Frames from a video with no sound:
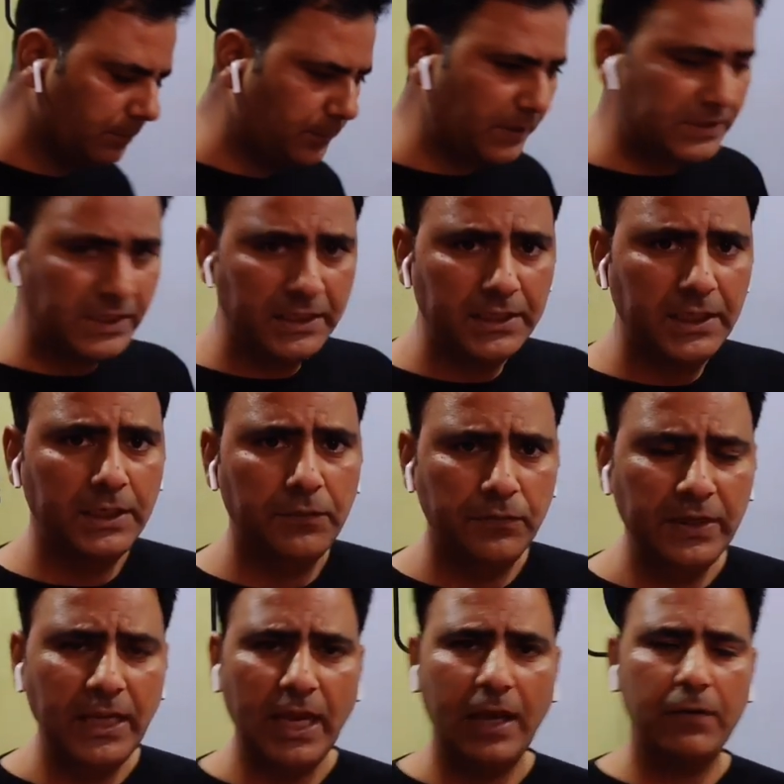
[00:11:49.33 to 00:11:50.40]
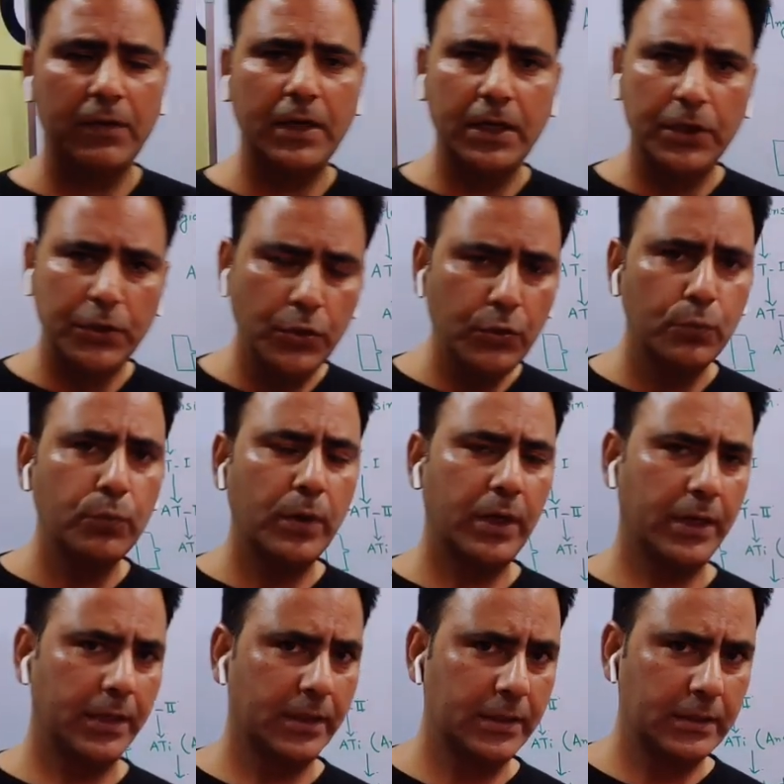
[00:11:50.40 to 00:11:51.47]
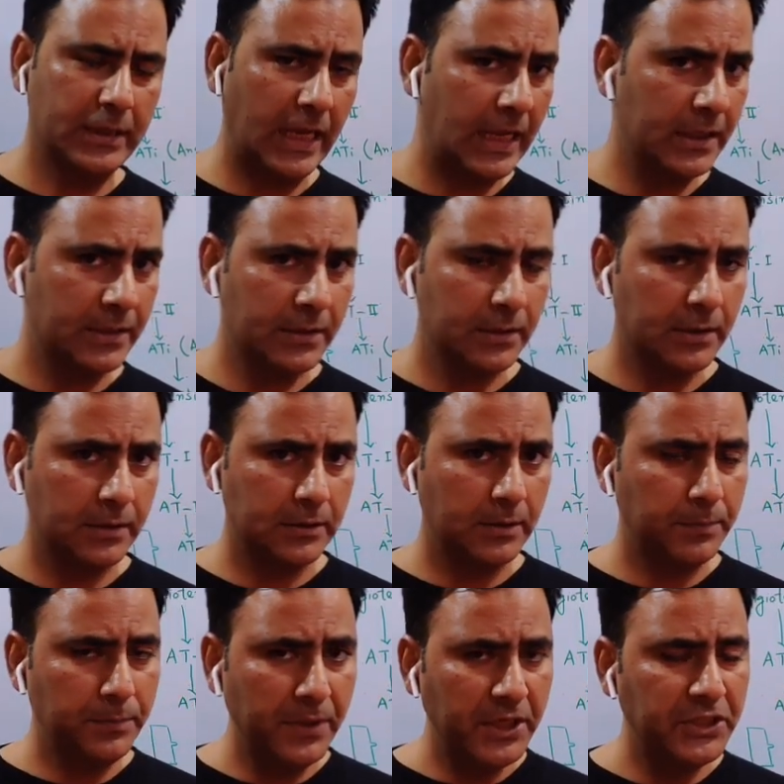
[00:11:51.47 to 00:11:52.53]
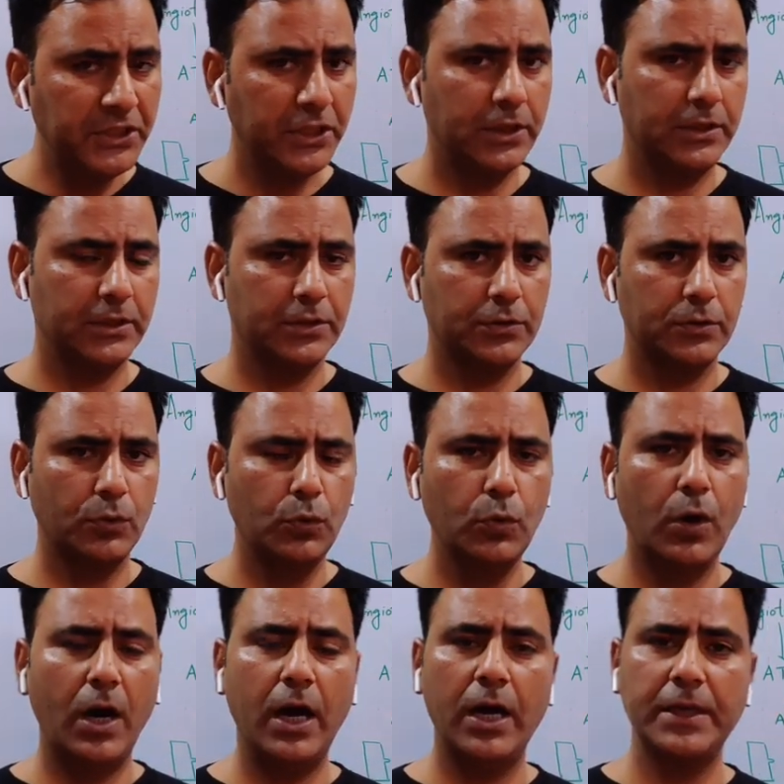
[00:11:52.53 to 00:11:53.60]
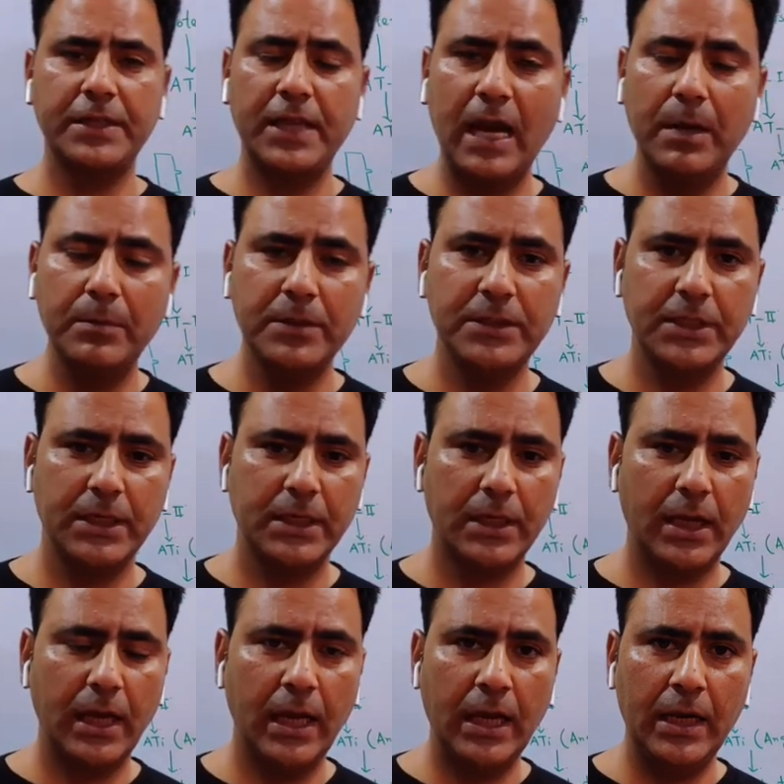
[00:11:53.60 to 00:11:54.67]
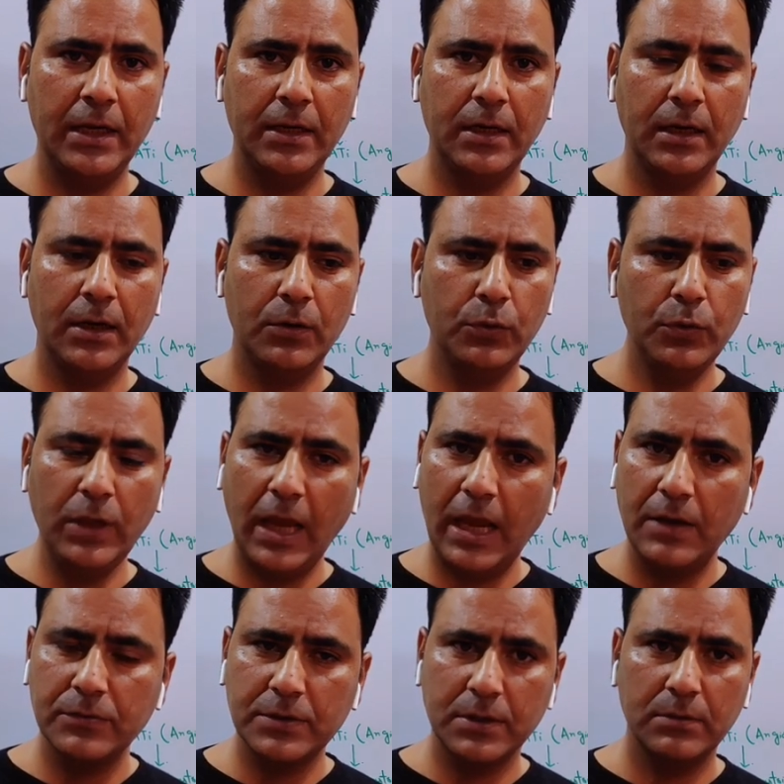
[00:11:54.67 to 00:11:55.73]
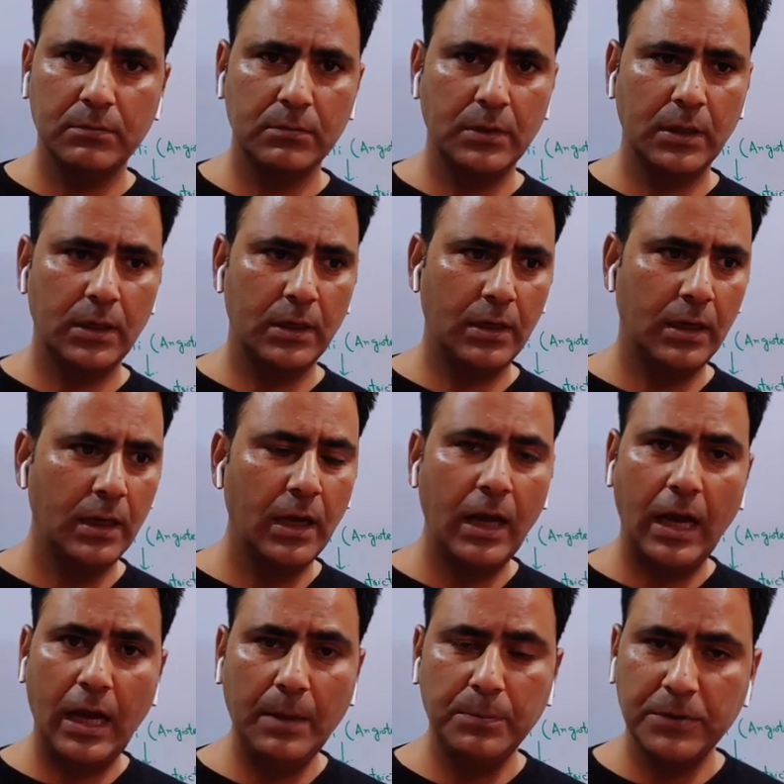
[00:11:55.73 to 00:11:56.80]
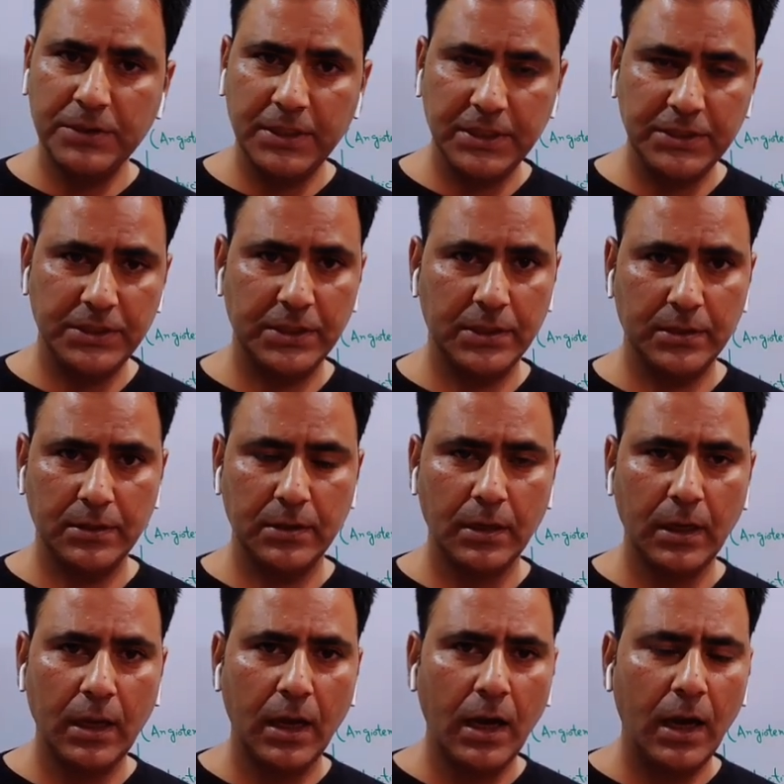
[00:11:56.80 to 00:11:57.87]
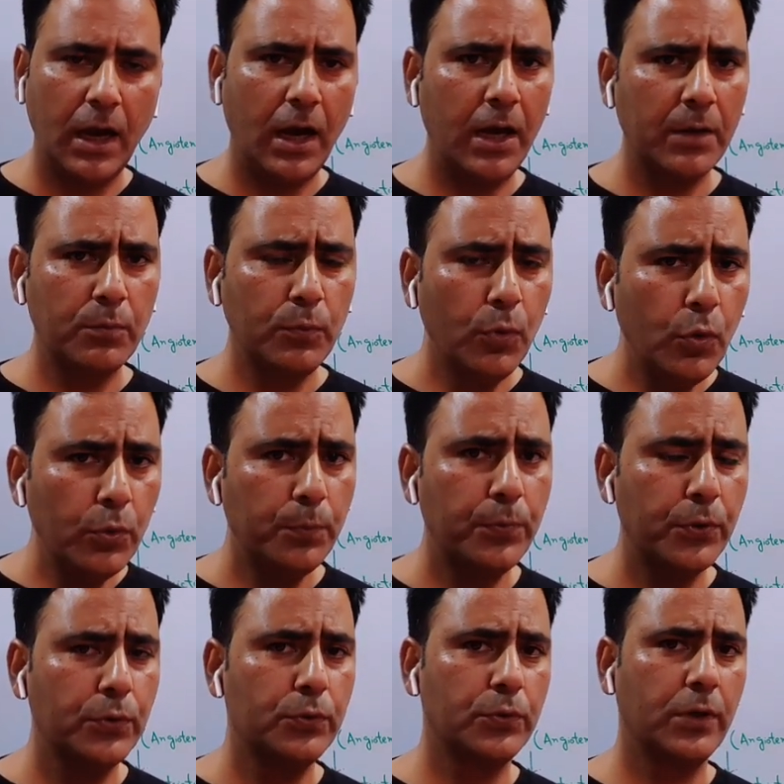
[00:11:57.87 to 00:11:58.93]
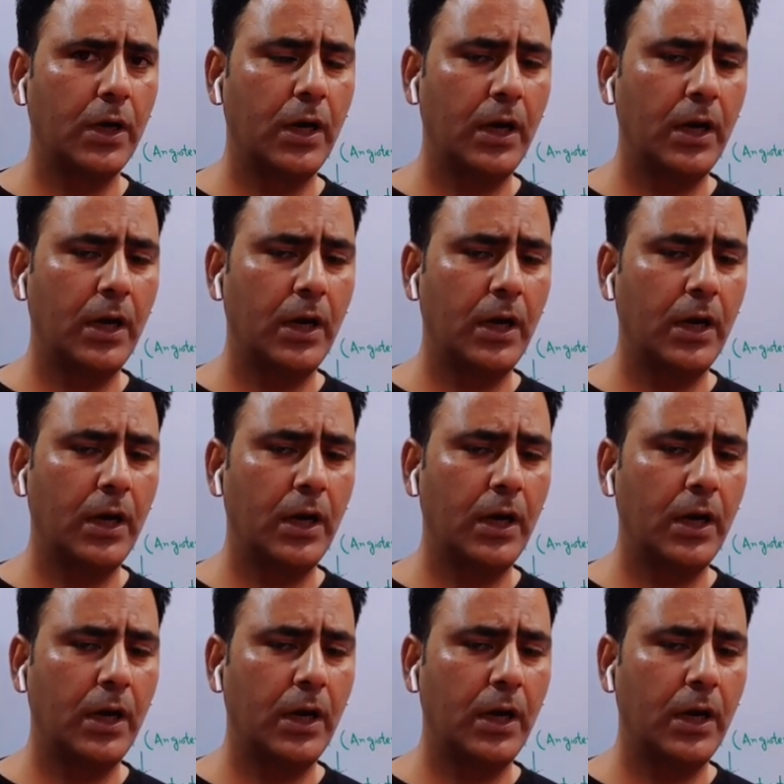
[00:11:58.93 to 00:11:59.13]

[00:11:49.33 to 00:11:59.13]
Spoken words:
presently we have a rumor that the patients who are diabetic and who have some hypertension are more prone